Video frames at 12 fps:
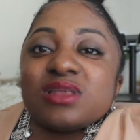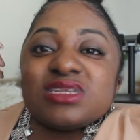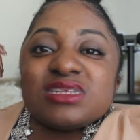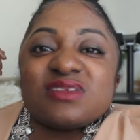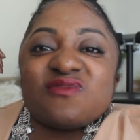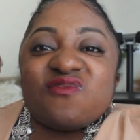It
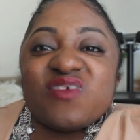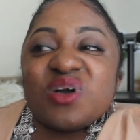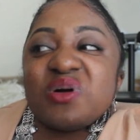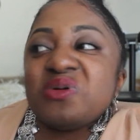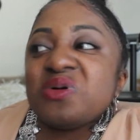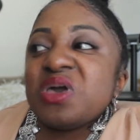doesn't
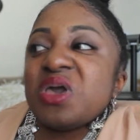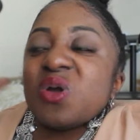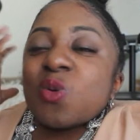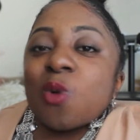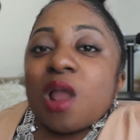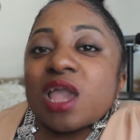feel
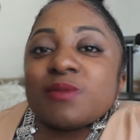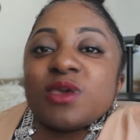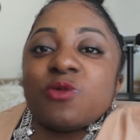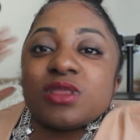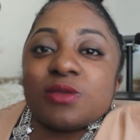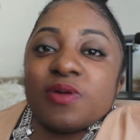grimy
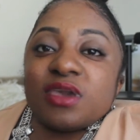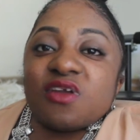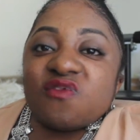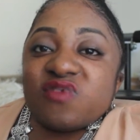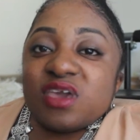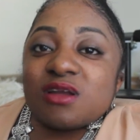when you put
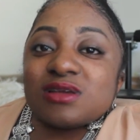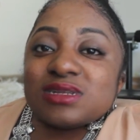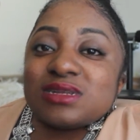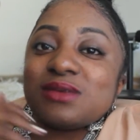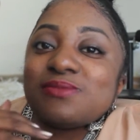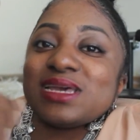your fingers
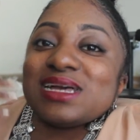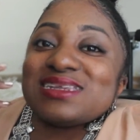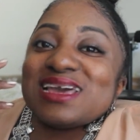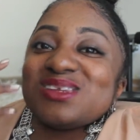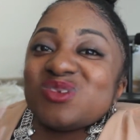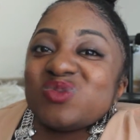in it, because
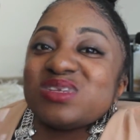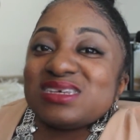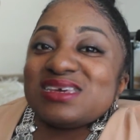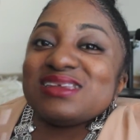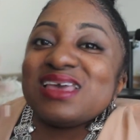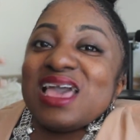I do
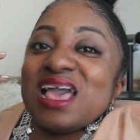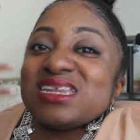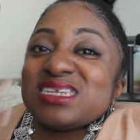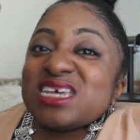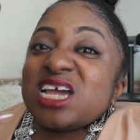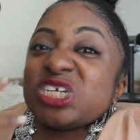tend
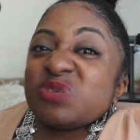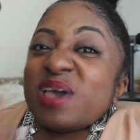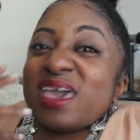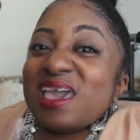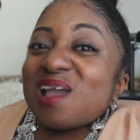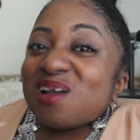to touch
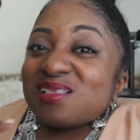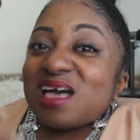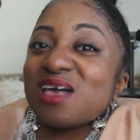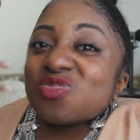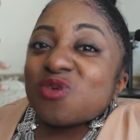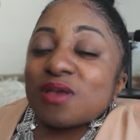my hair a
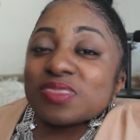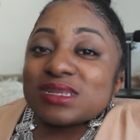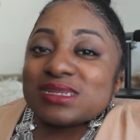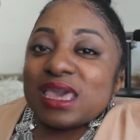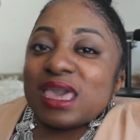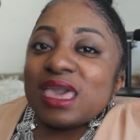lot throughout the
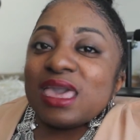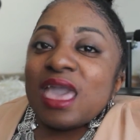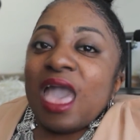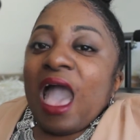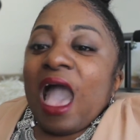day.